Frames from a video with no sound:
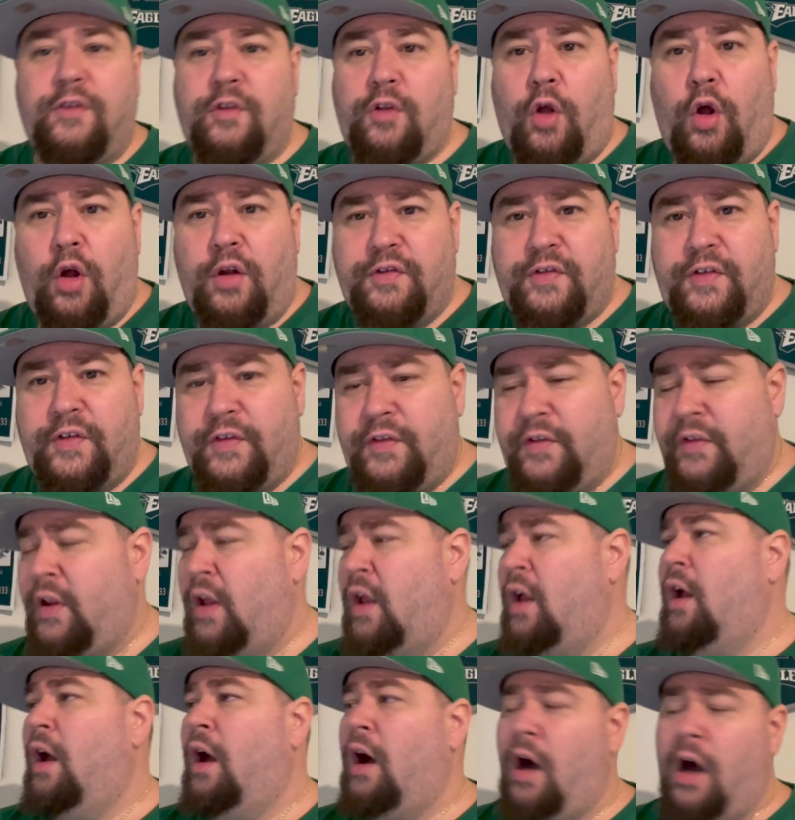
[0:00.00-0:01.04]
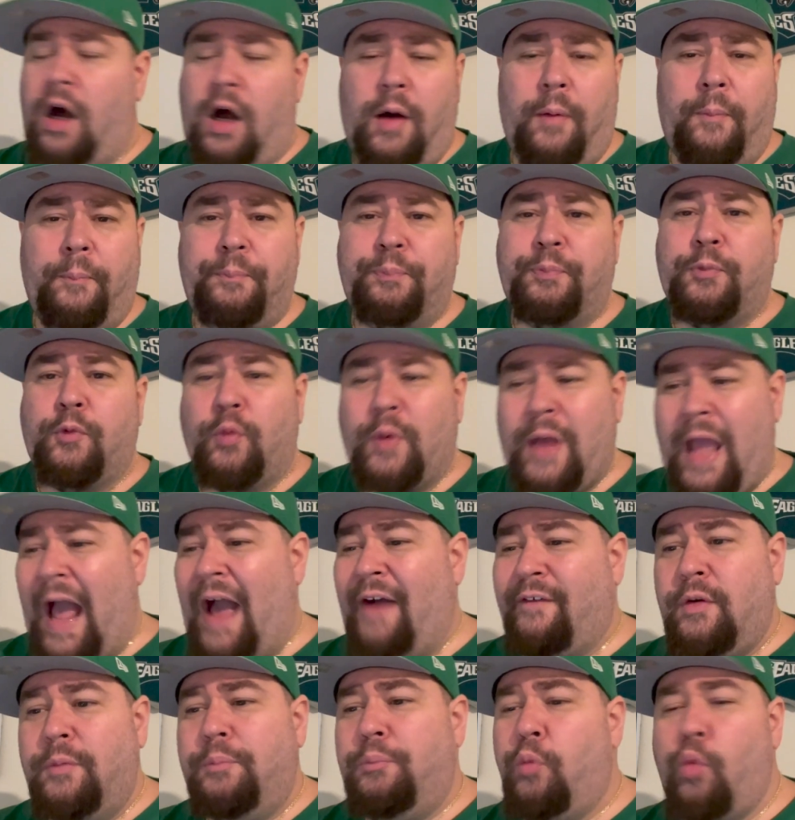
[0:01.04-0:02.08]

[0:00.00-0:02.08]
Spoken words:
losses. We haven't